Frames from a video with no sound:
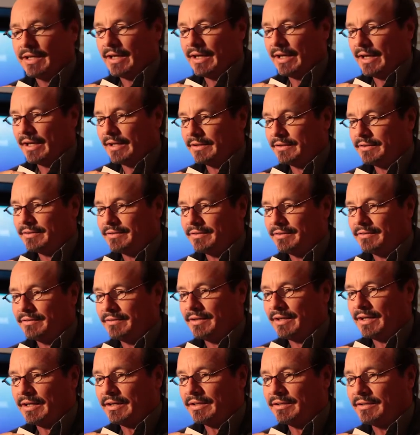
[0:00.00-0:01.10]
and
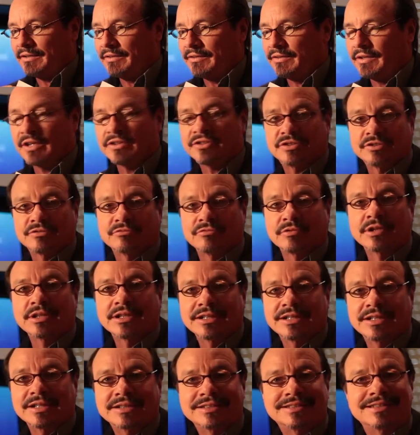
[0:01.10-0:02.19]
it doesn't
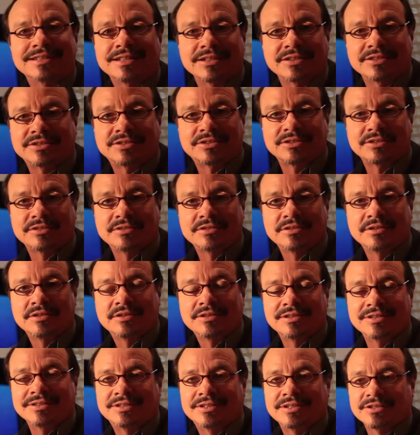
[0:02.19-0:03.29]
really exist
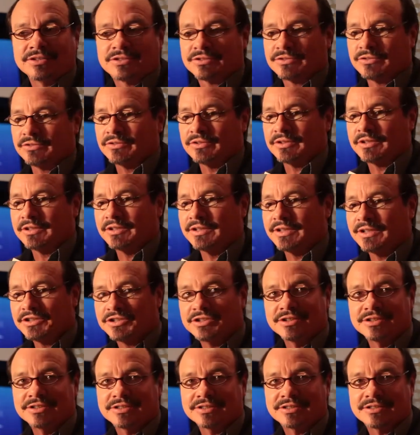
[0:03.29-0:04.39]
until certain
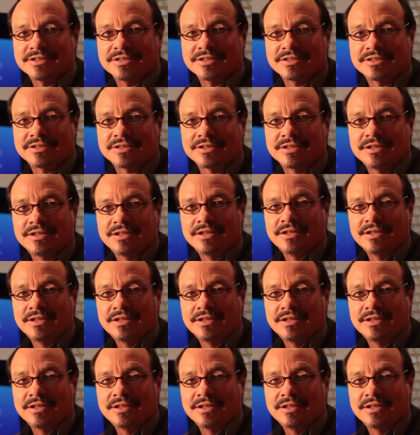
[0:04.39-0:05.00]
conditions exist.